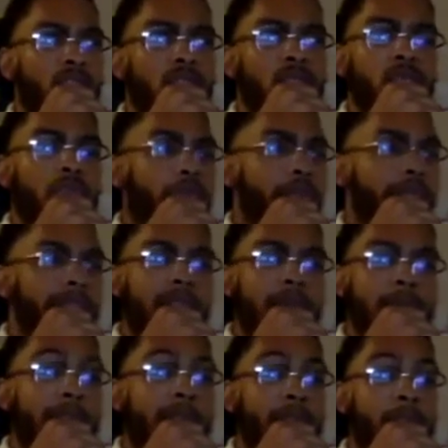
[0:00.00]
2 or 3
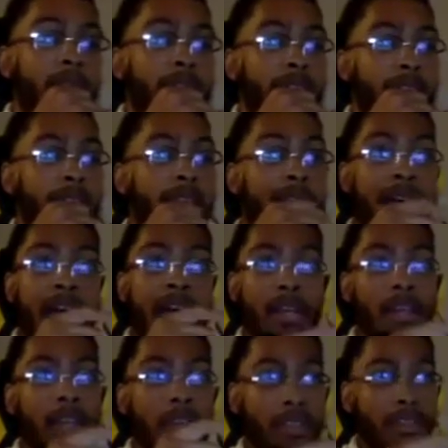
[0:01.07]
times after, and I
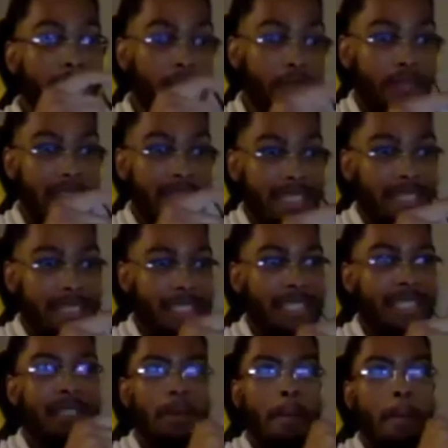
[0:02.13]
couldn't fix
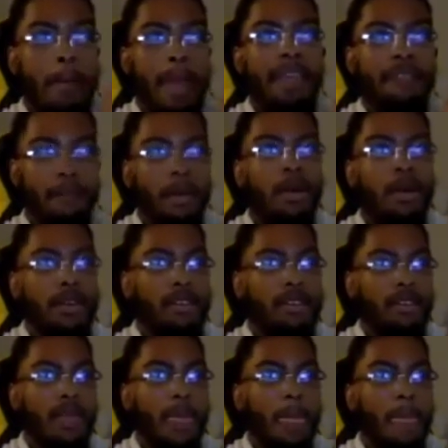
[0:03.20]
this math part.
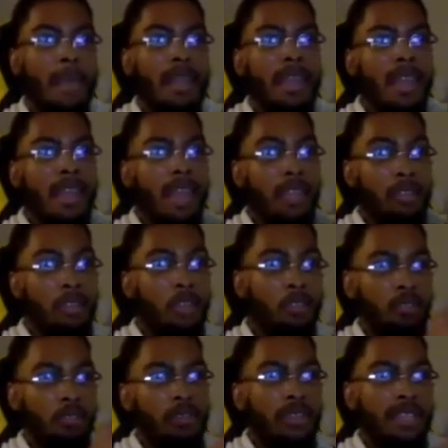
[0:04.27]
And
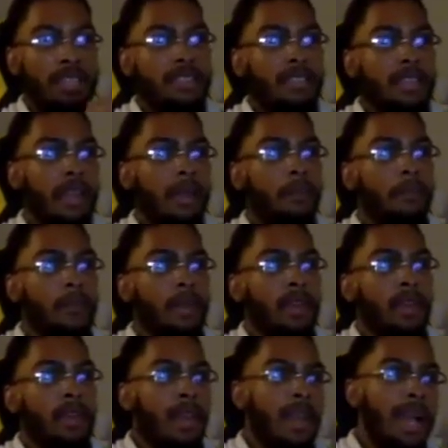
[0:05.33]
during this time,
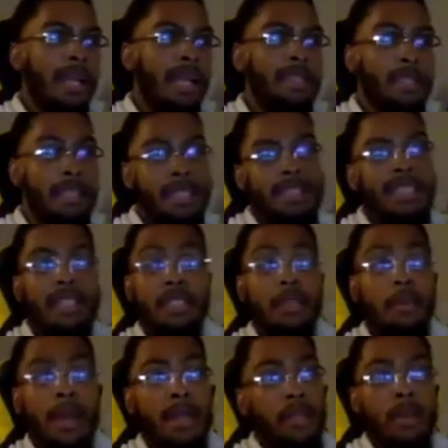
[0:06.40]
I think they signed
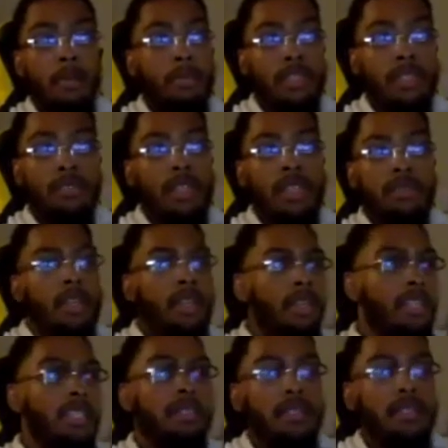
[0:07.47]
somebody up. This
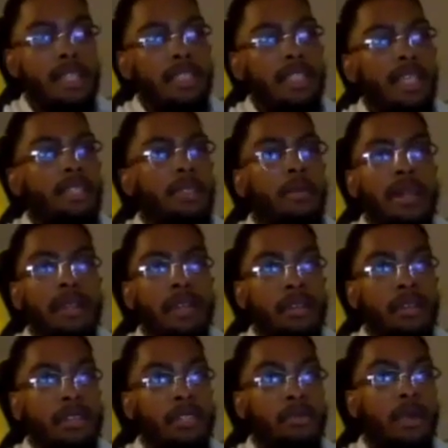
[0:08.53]
they signed somebody
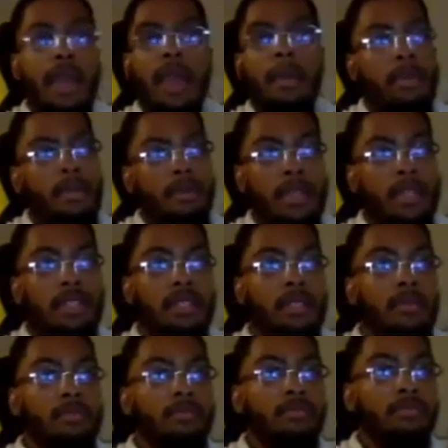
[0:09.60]
else. That's what happened
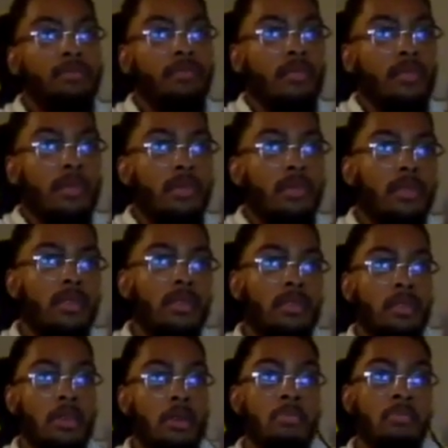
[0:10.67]
basically.
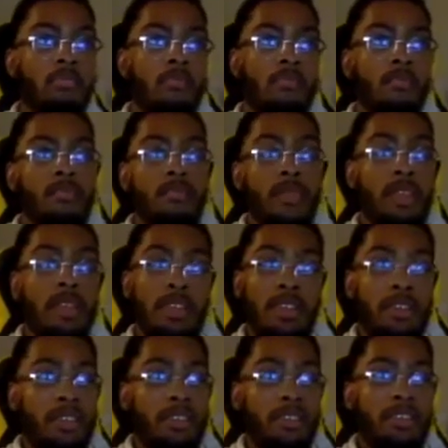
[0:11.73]
You know.
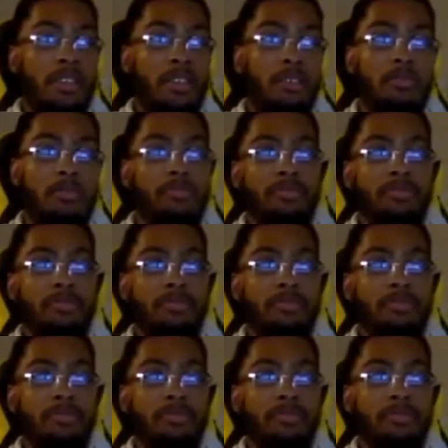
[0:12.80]
So